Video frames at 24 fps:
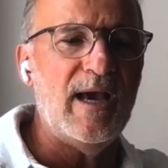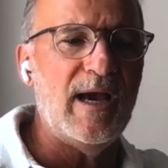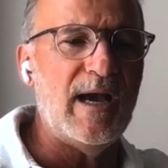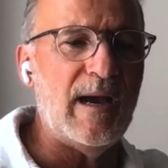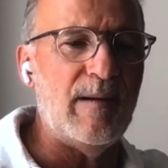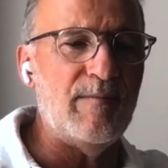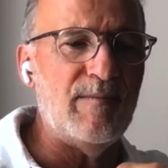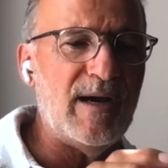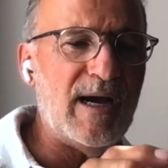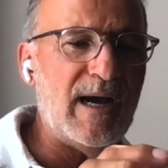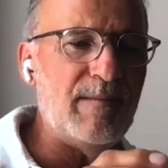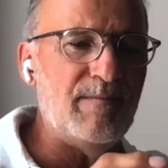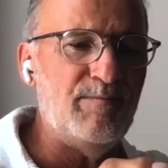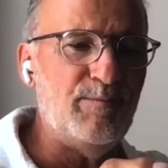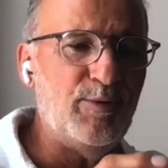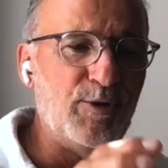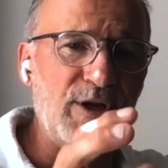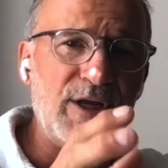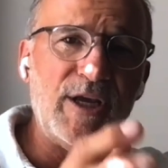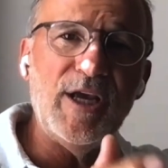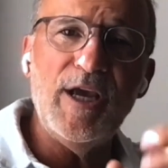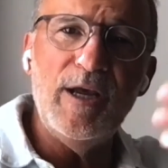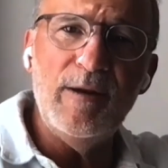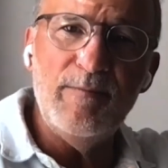I'm, I'm
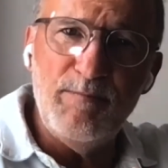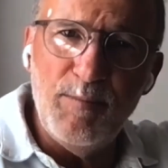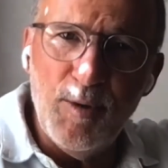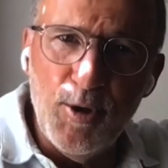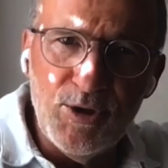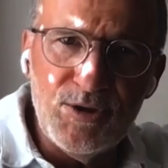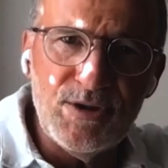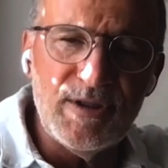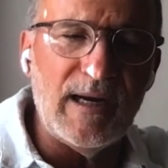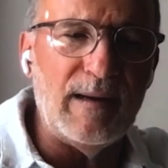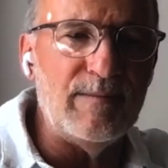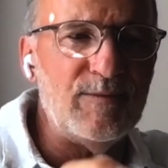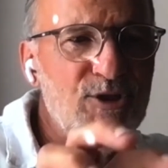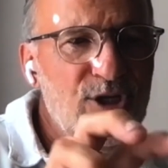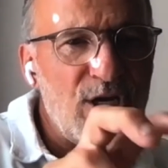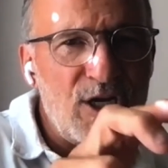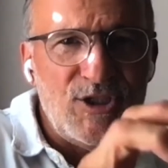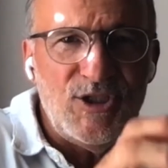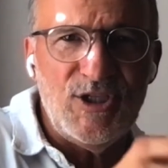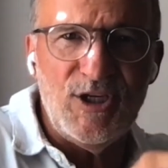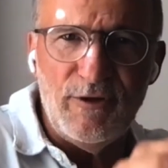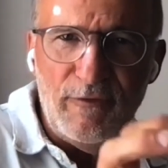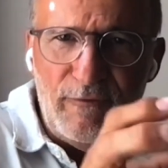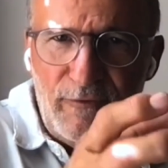putting input, I'm
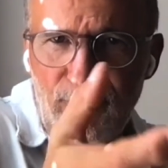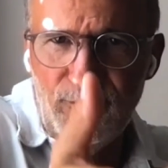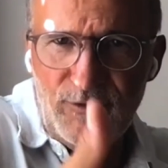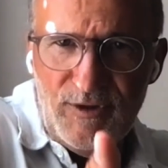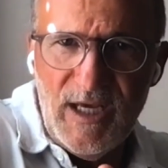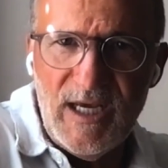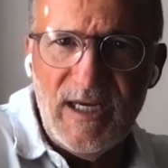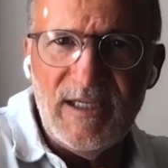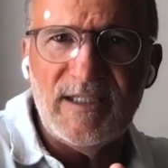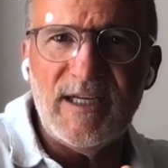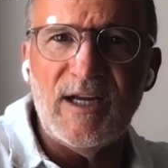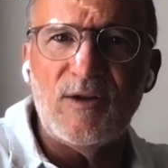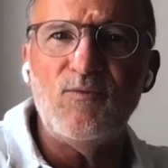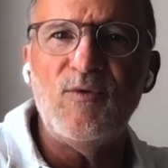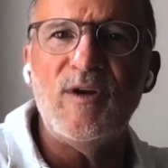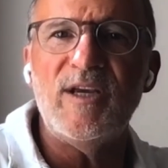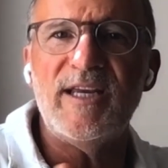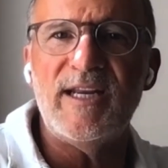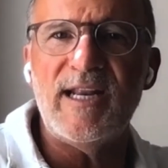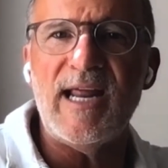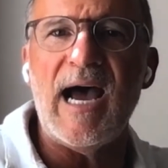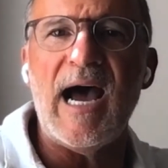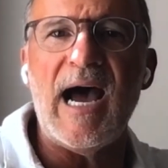changing a few things that we can